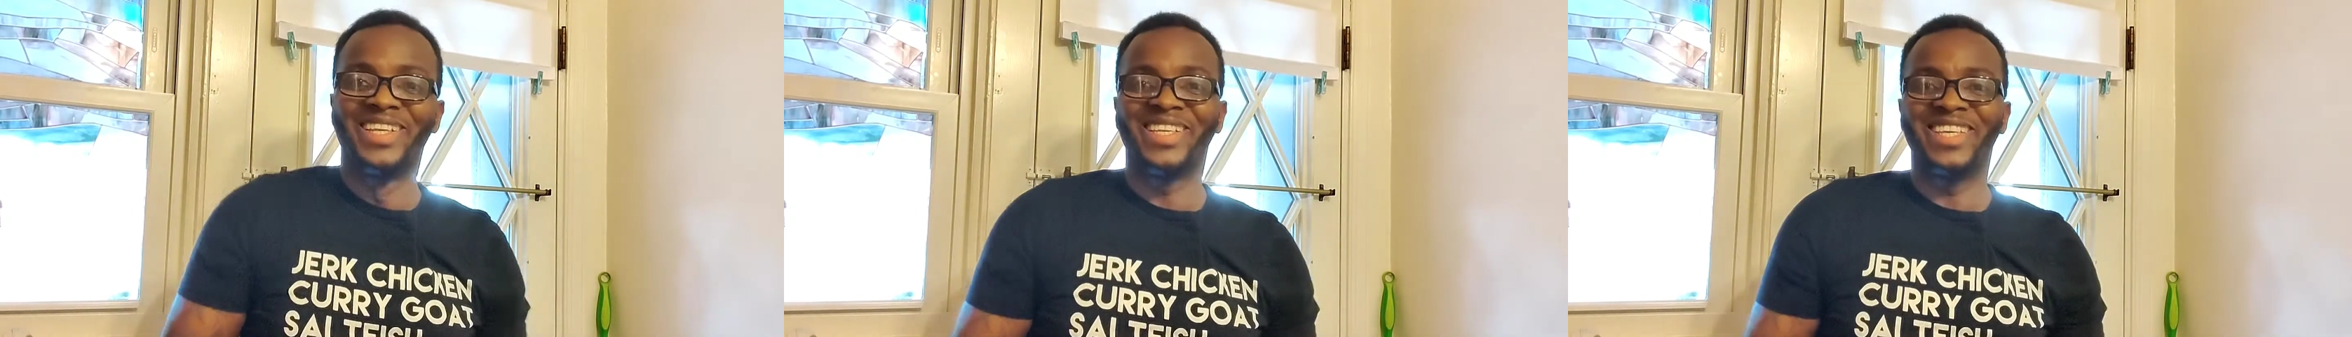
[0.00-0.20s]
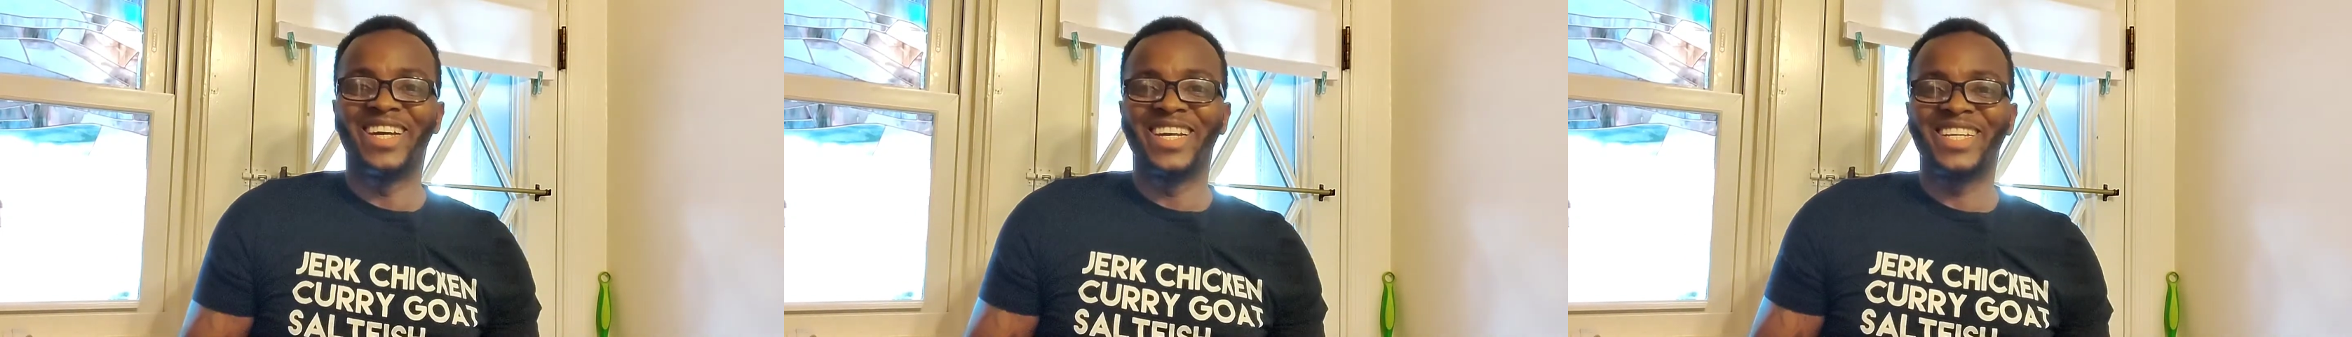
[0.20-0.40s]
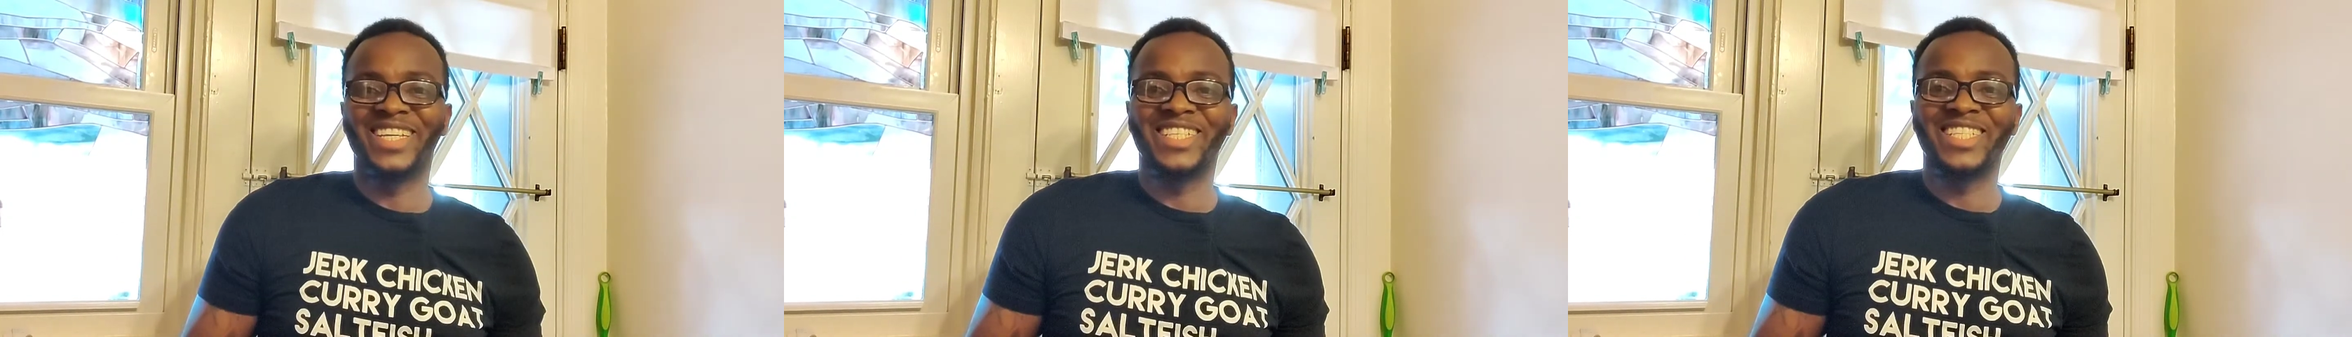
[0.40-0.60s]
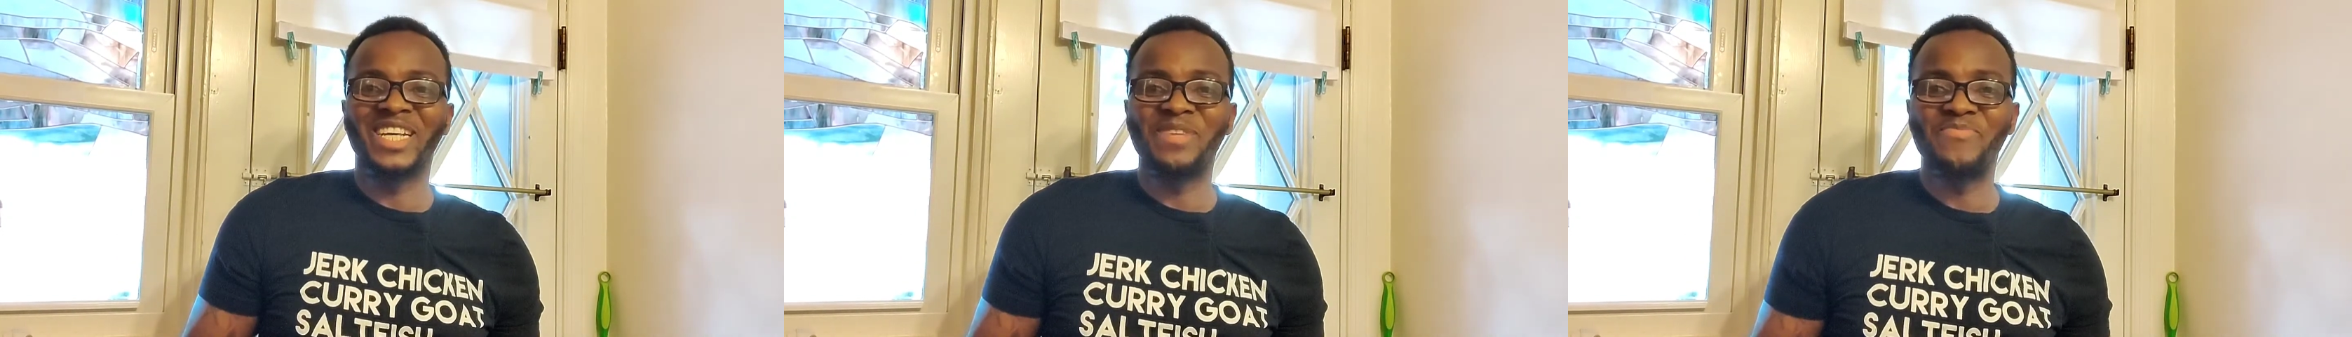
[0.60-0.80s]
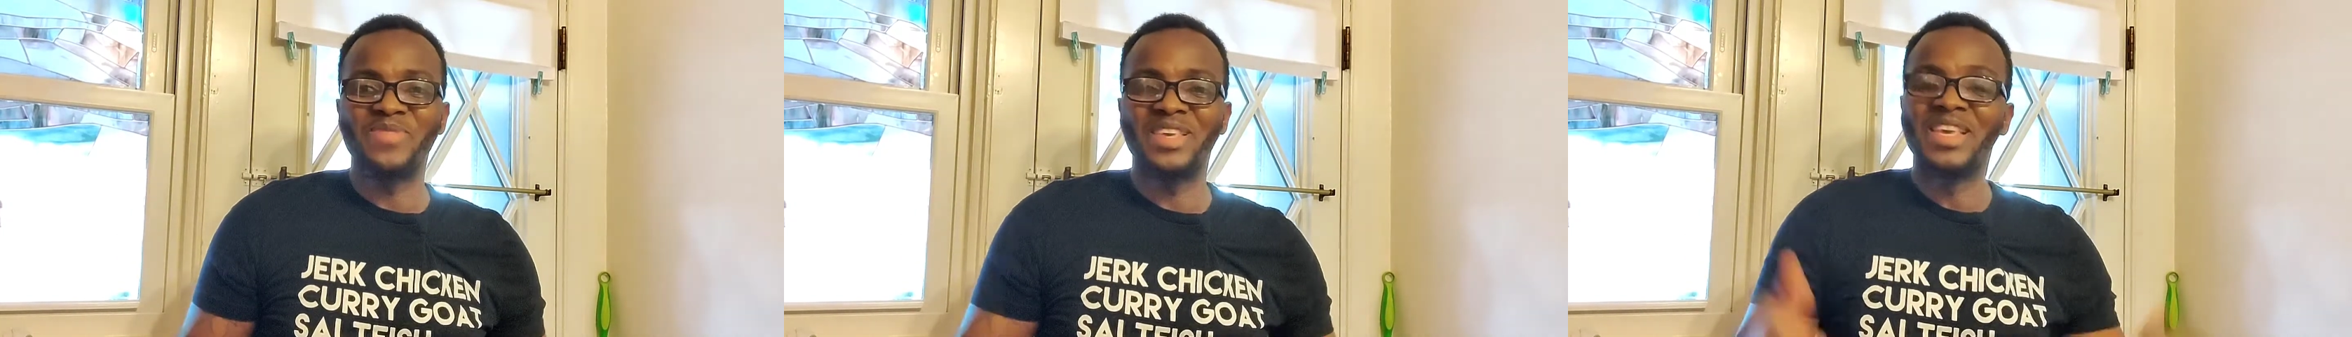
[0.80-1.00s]
You
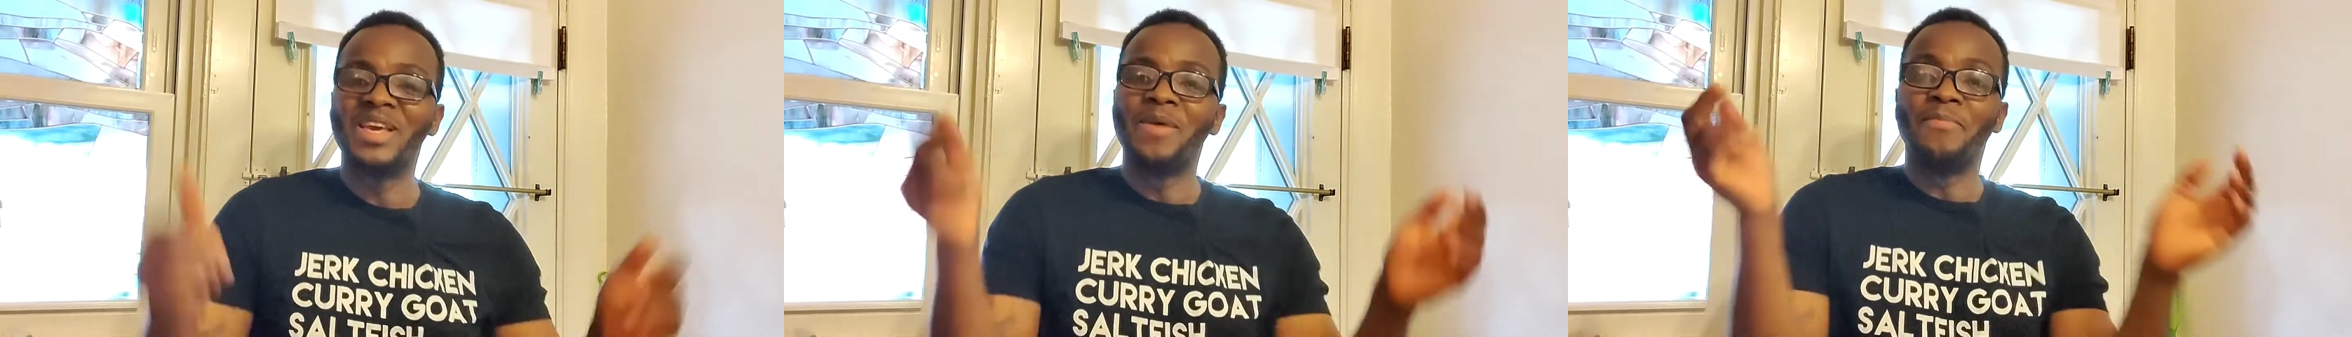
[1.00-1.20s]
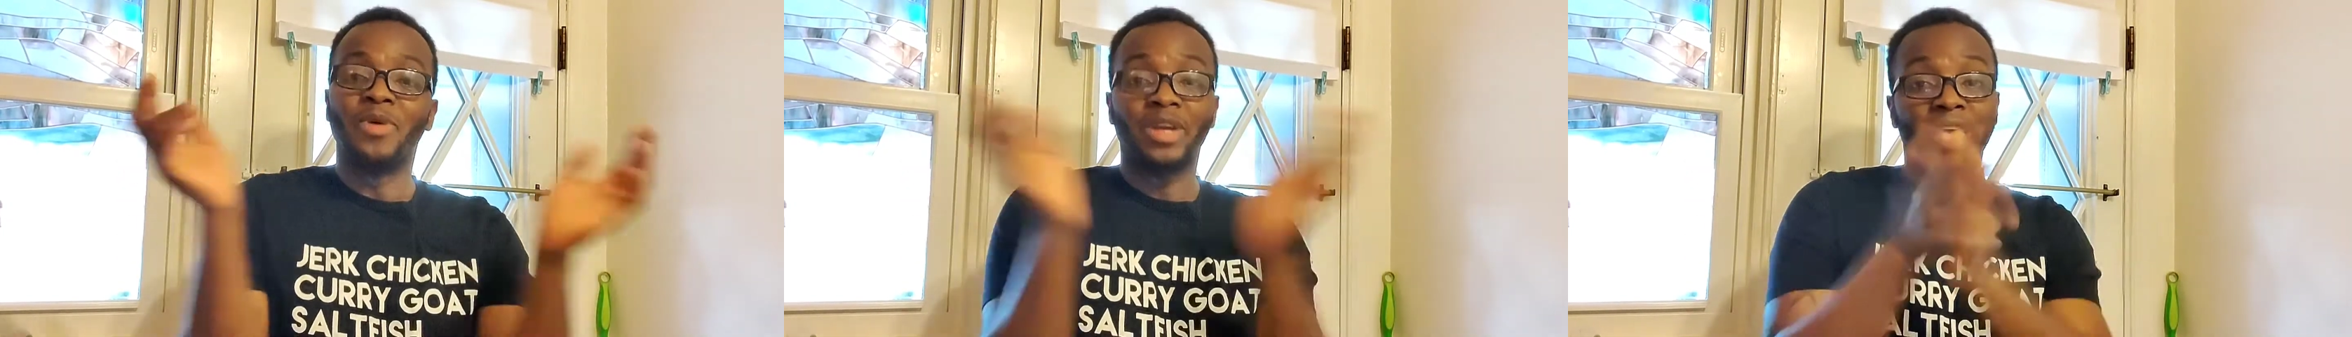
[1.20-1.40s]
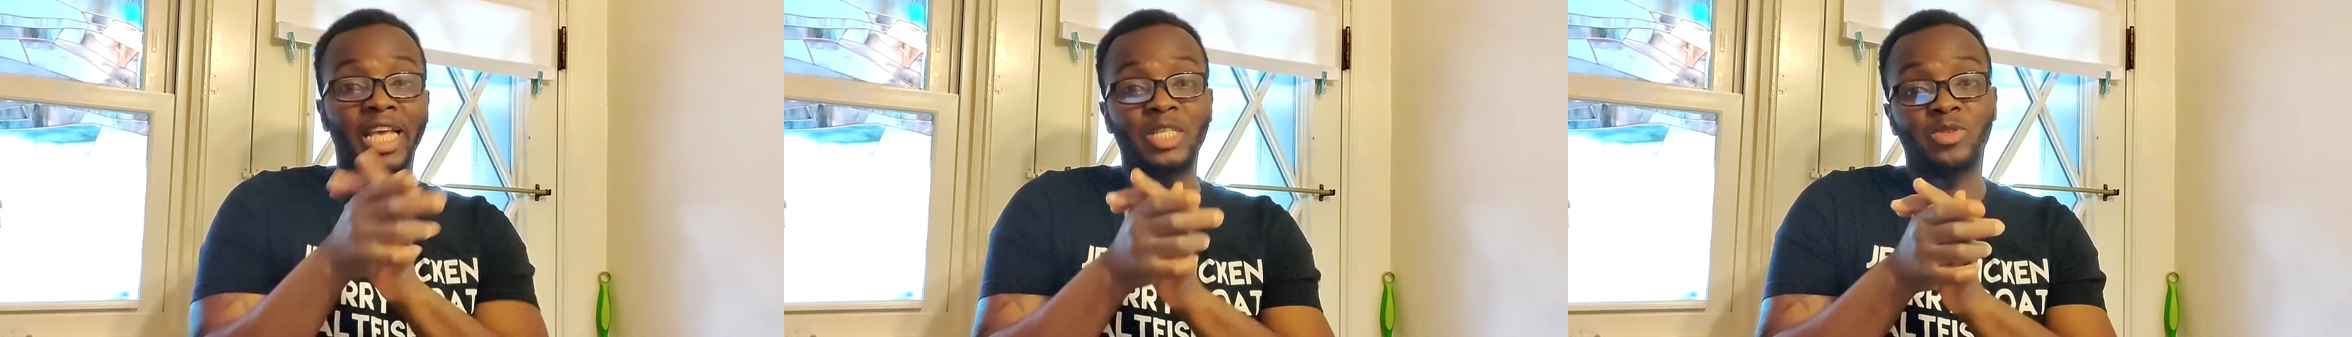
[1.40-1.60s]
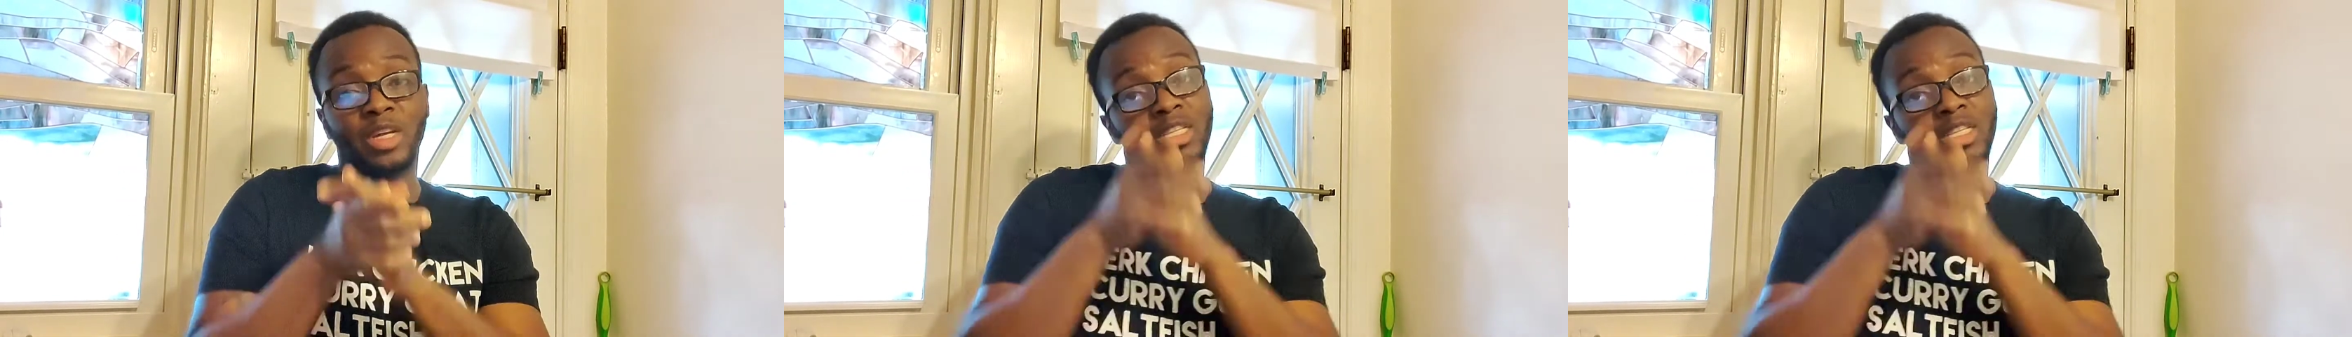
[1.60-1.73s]
understand me? But guess